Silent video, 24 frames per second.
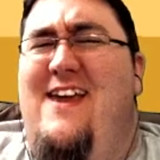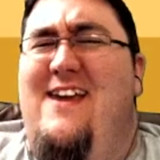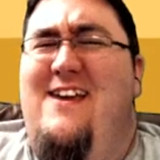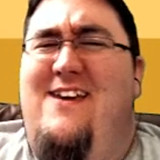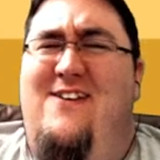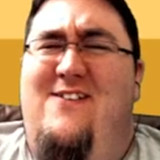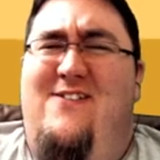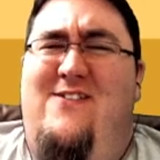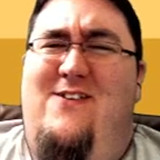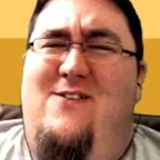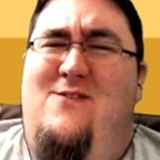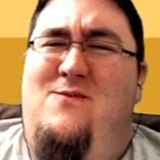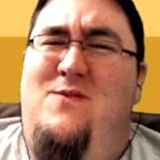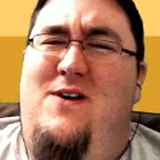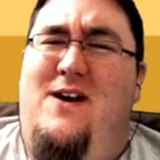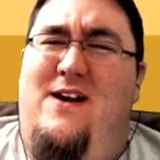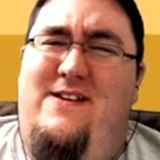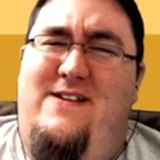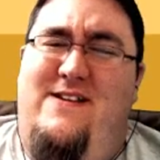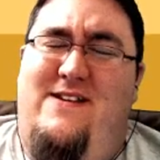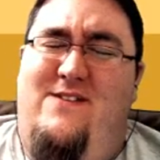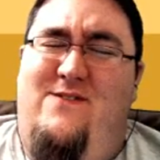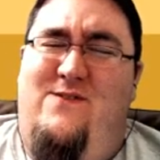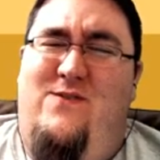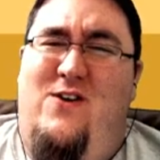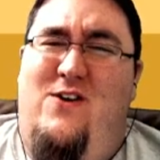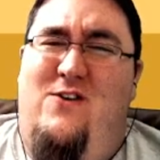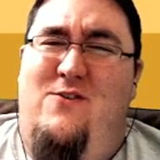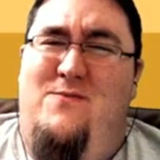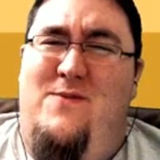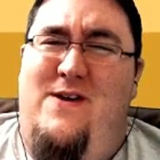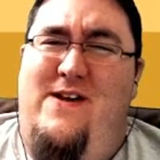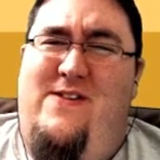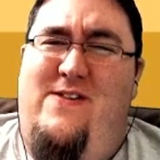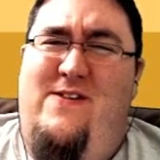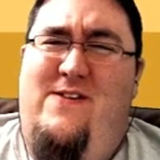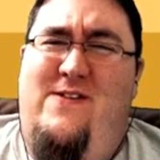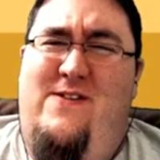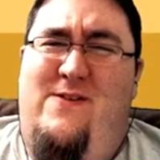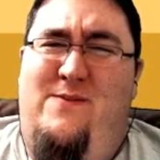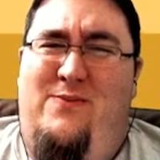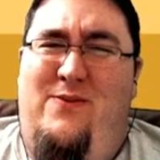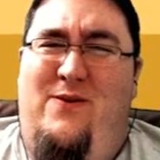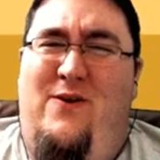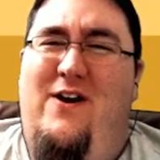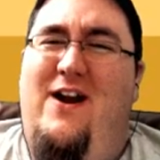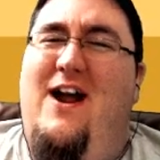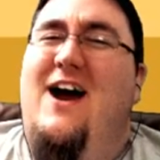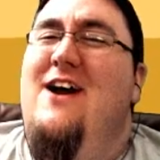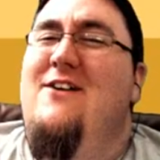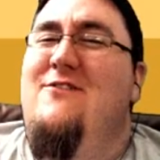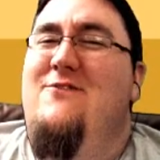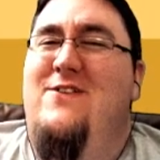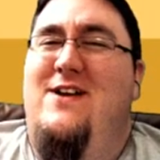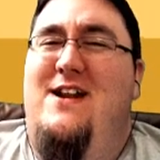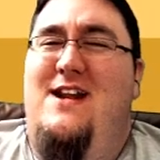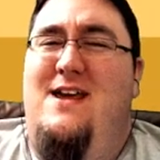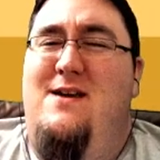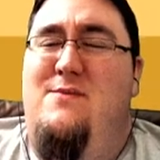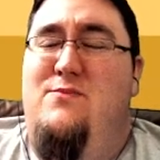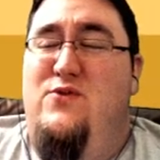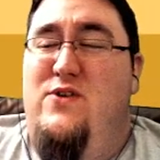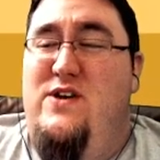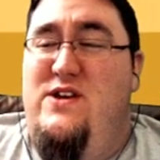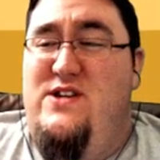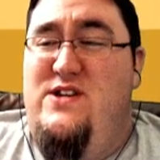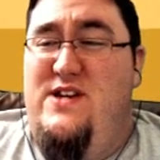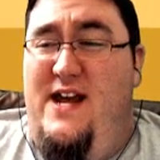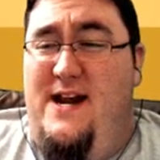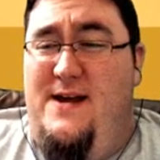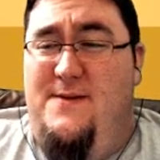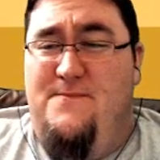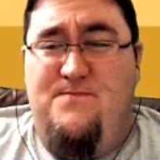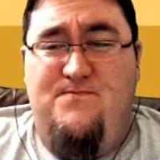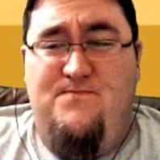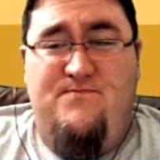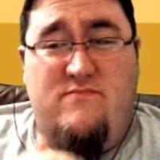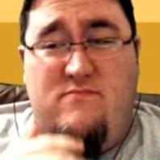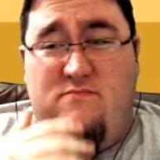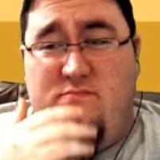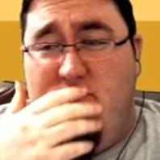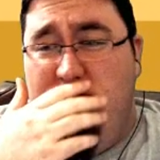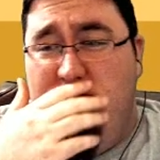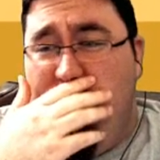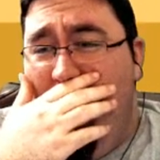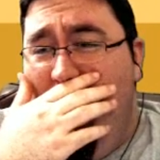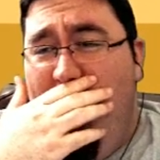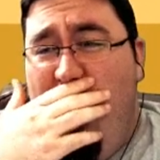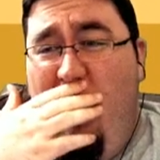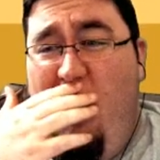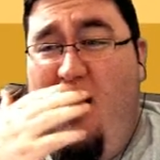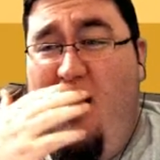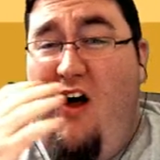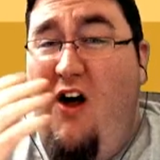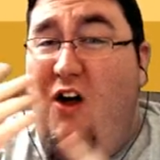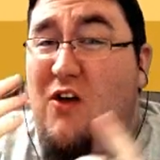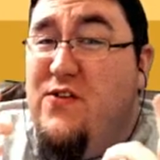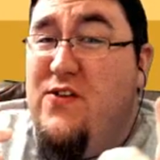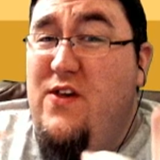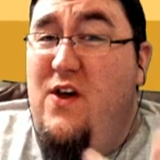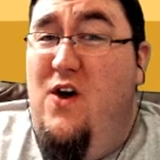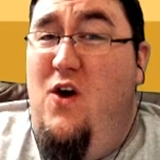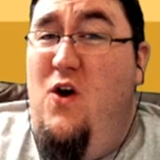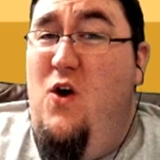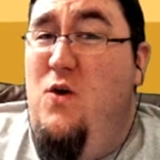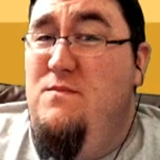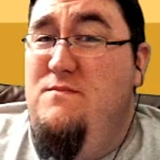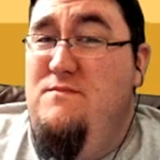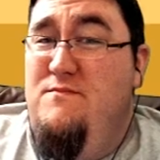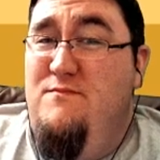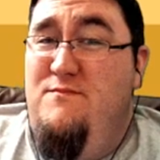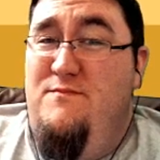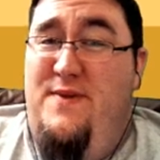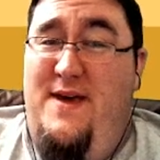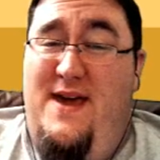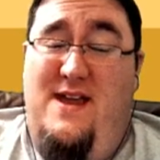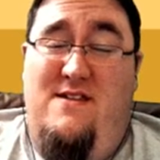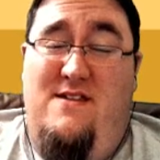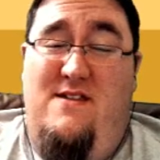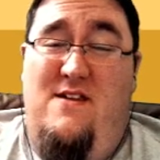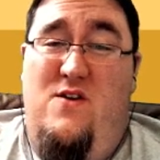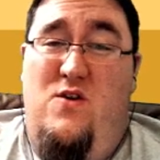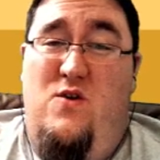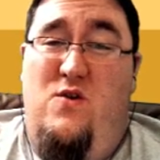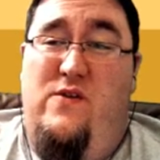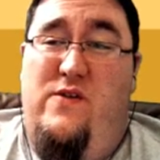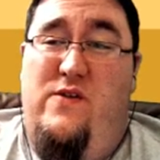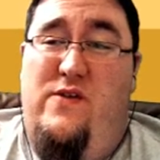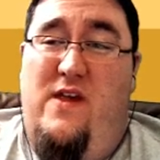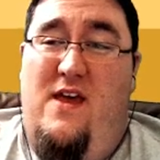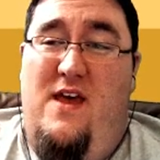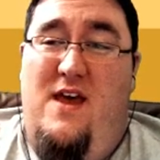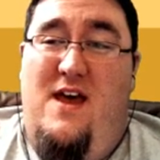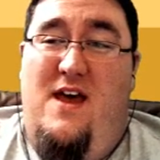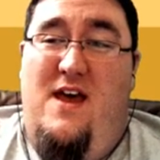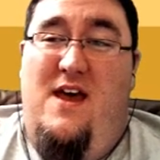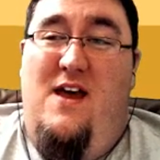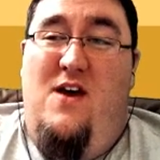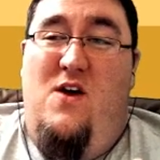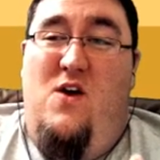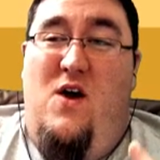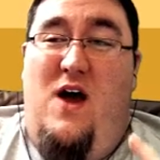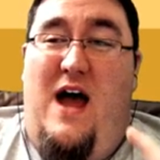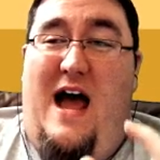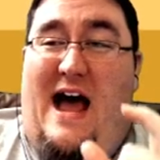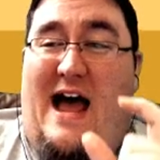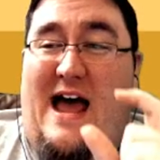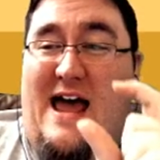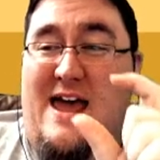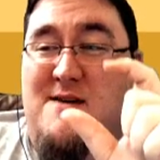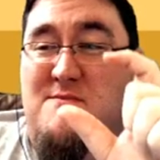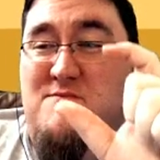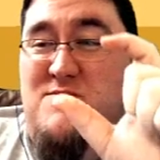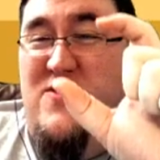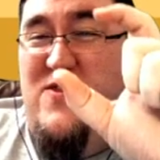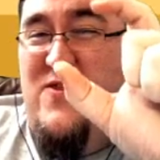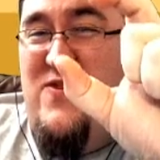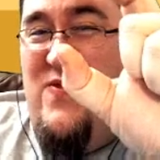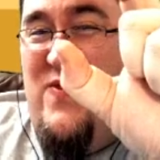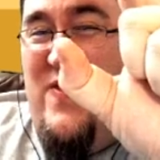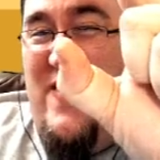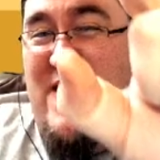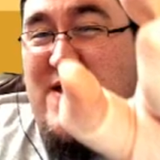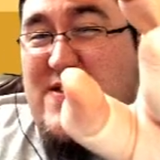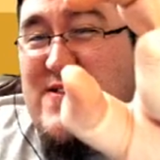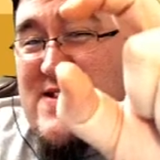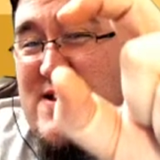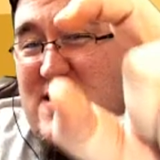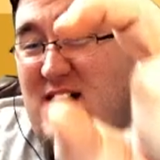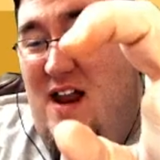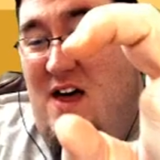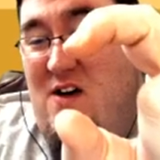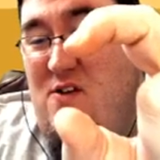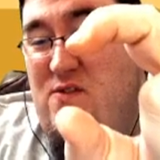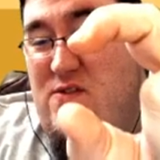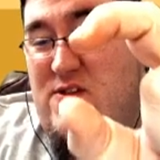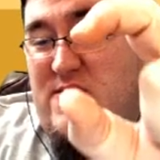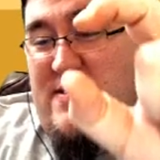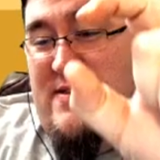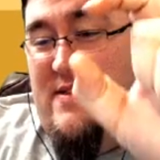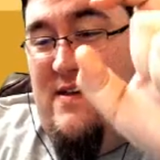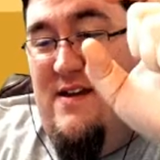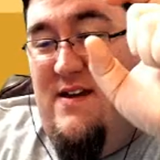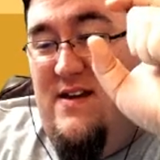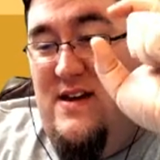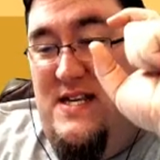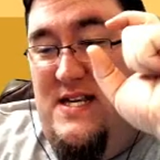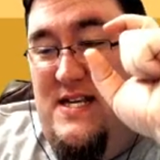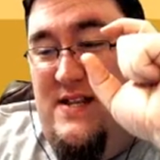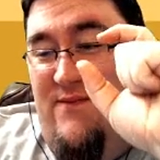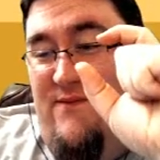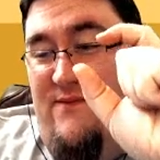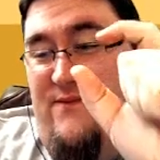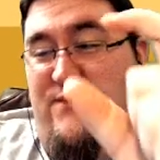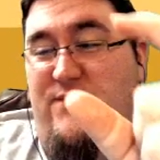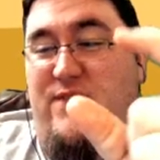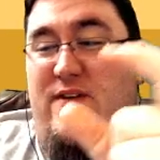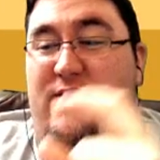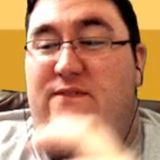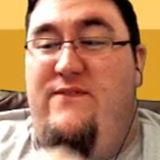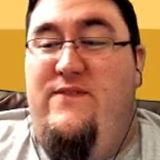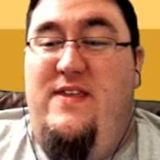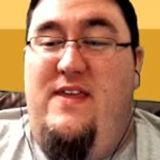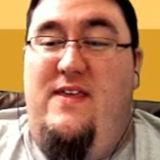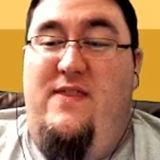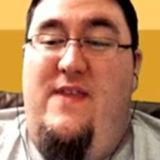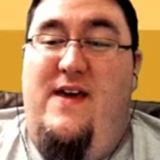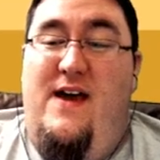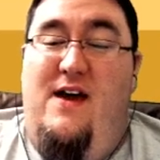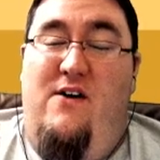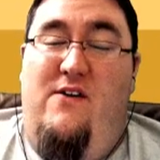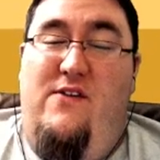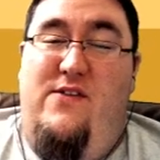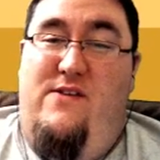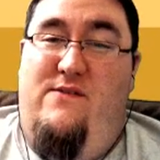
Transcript: you so much for your amazing support. I really appreciate it. Also, big news, I am this close to 50,000